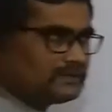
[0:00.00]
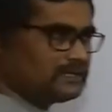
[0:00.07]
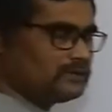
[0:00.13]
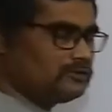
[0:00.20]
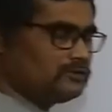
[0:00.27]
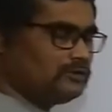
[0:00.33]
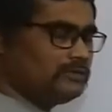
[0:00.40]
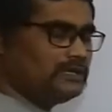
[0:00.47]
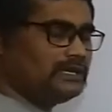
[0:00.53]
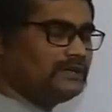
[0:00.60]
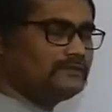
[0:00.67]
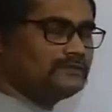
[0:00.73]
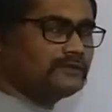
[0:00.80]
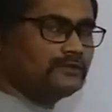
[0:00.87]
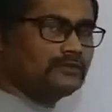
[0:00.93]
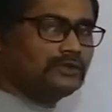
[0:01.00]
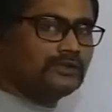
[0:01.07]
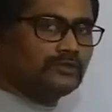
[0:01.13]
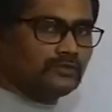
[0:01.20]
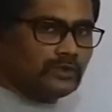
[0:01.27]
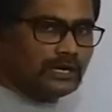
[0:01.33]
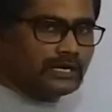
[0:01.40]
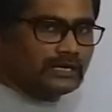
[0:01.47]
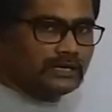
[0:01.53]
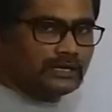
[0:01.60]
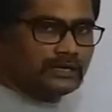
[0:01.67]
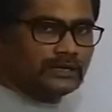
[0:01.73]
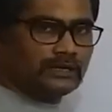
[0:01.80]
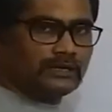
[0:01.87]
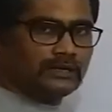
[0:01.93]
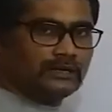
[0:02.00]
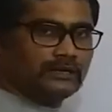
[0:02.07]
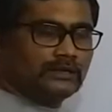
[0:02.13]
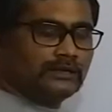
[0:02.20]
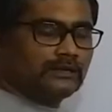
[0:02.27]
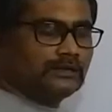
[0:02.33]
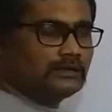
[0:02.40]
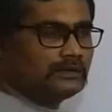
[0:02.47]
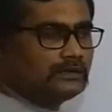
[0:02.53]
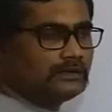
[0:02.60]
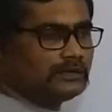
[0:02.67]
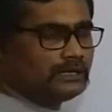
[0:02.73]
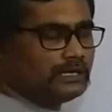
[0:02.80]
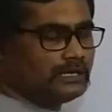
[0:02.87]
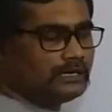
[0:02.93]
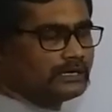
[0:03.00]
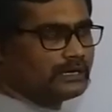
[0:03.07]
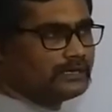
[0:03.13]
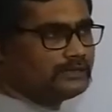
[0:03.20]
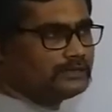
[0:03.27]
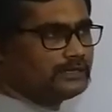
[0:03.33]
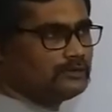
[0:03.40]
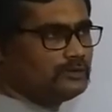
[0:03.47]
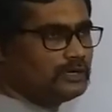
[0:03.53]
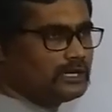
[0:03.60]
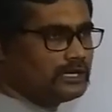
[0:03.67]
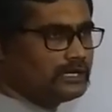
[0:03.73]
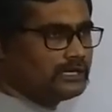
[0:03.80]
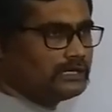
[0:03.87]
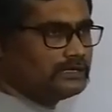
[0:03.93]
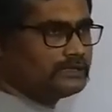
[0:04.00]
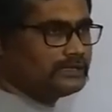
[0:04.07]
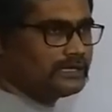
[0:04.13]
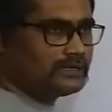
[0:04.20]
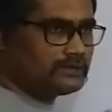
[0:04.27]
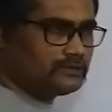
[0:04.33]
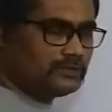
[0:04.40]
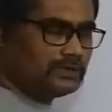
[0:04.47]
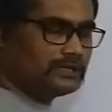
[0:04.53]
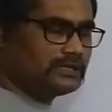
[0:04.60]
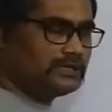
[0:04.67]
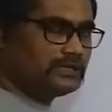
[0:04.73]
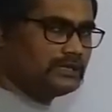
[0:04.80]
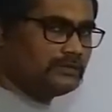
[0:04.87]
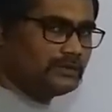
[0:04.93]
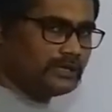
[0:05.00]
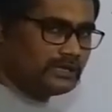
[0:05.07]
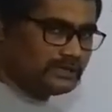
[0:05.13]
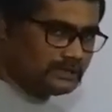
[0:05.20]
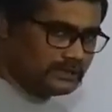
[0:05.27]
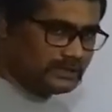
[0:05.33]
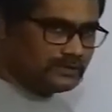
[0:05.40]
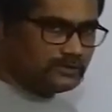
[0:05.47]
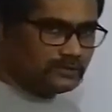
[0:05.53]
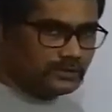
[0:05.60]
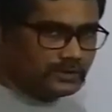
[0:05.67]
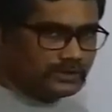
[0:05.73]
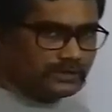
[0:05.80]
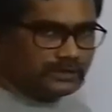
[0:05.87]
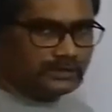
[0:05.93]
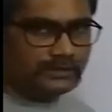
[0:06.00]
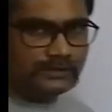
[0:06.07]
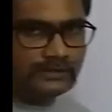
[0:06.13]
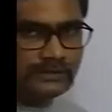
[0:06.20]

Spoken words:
side will be left out with 1 and right side will contain sec square theta minus tan square theta.